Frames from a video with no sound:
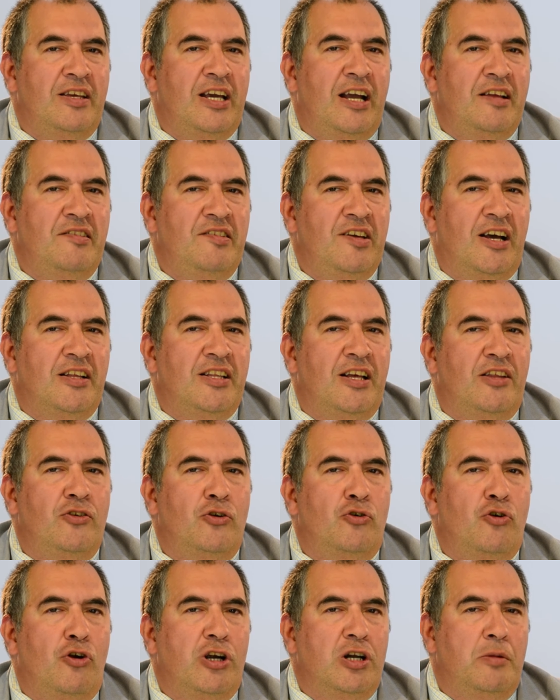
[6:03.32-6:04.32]
the idea that the
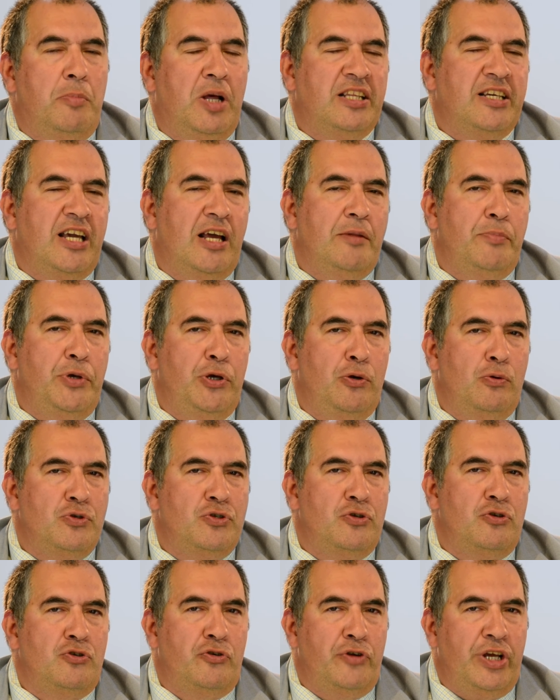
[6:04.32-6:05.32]
cord blood can be
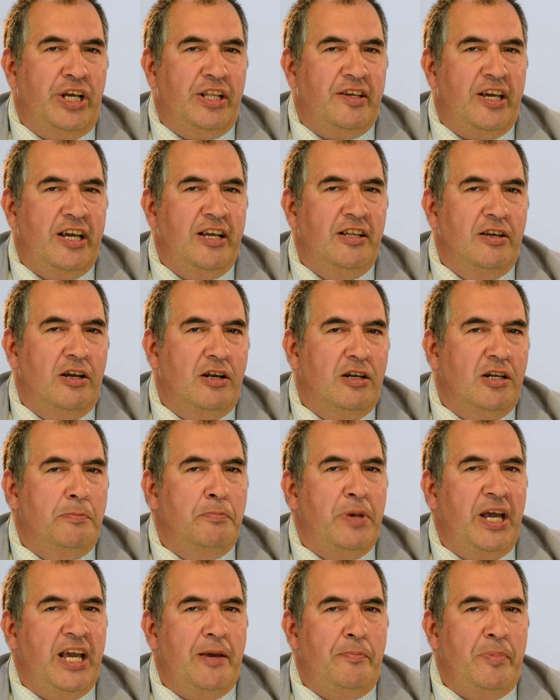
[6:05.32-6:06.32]
used to treat either the
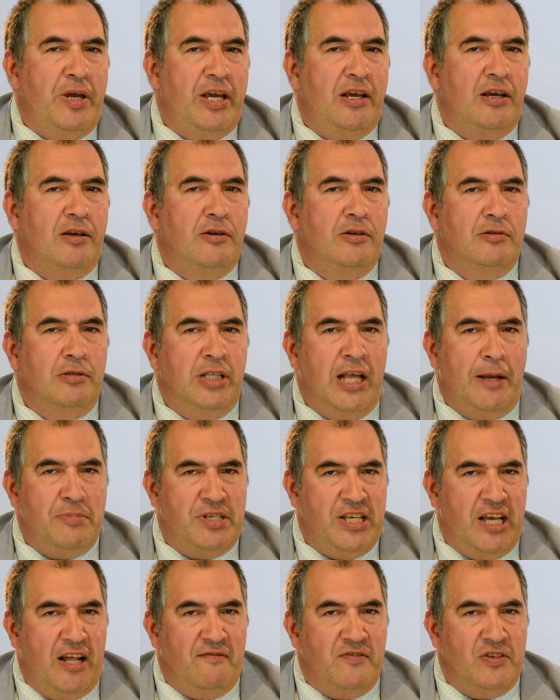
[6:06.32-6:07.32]
baby
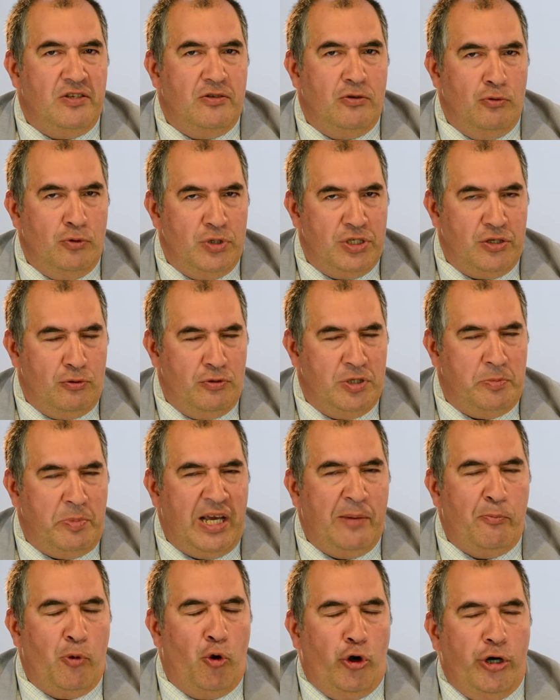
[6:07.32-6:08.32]
themselves, who's
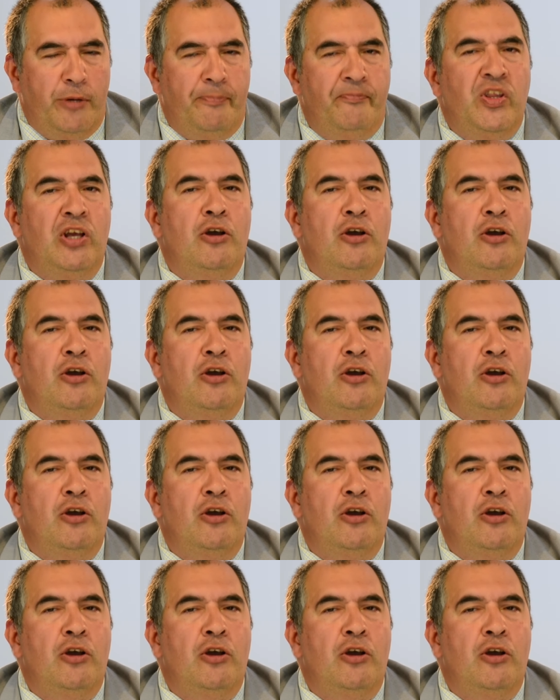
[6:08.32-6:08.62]
been born,